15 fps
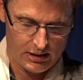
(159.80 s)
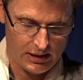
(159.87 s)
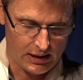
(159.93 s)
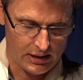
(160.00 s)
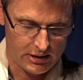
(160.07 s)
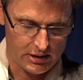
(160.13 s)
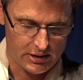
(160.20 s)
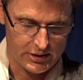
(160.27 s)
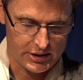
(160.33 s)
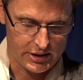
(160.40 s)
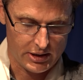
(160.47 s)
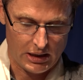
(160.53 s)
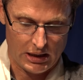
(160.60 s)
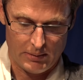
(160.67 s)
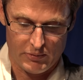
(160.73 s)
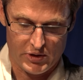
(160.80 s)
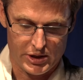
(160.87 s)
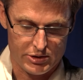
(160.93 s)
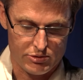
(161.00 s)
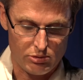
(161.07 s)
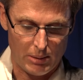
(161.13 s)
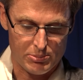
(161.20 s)
and the
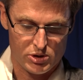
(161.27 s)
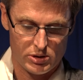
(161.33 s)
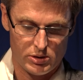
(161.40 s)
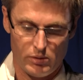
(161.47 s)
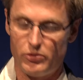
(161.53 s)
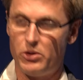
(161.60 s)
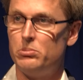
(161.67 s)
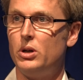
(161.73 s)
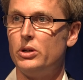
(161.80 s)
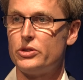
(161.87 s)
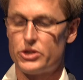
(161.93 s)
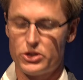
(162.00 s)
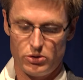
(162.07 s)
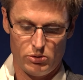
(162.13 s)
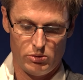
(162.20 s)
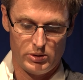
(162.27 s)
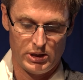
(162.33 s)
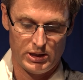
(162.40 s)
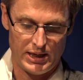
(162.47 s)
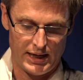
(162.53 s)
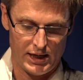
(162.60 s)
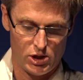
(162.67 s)
disruption of the monsoon
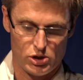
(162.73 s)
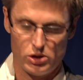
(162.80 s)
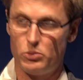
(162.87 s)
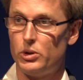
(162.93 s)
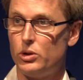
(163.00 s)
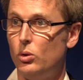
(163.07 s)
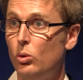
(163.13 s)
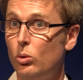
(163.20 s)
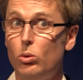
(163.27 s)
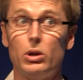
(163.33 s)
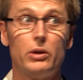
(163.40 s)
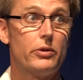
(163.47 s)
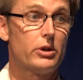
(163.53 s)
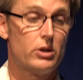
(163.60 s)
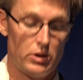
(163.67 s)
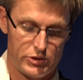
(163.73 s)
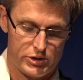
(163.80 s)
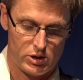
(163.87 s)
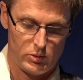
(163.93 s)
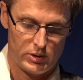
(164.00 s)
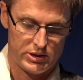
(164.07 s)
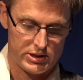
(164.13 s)
in Asia with all of the
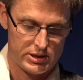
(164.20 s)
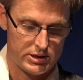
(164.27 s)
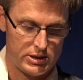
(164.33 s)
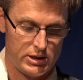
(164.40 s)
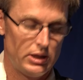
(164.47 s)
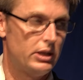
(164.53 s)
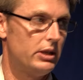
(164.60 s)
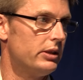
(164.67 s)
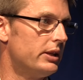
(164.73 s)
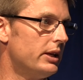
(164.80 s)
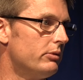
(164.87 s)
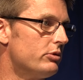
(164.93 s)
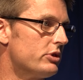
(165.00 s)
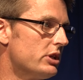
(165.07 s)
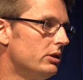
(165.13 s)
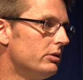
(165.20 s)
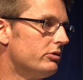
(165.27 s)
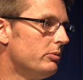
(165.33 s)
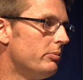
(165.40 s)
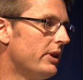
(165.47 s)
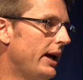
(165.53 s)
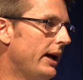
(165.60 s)
consequences that result
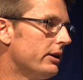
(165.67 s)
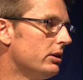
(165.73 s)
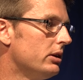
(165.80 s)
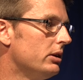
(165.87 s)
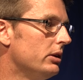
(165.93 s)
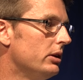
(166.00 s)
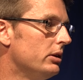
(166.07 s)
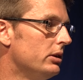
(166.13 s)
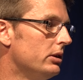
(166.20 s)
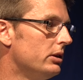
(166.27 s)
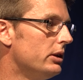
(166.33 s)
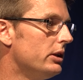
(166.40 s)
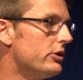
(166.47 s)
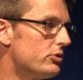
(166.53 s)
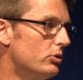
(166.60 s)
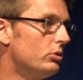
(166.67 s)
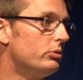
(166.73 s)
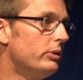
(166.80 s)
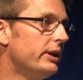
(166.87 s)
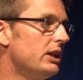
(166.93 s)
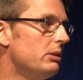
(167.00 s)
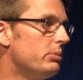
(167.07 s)
from that. And it's
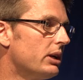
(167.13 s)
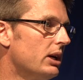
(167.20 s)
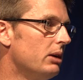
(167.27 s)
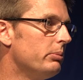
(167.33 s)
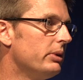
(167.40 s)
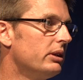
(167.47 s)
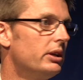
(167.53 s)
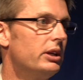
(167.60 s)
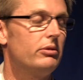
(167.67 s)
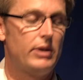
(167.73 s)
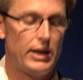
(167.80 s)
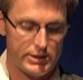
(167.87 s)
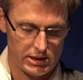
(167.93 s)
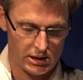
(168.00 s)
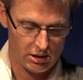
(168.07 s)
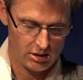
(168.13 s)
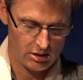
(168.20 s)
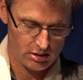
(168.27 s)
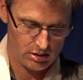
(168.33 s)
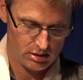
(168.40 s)
already becoming erratic.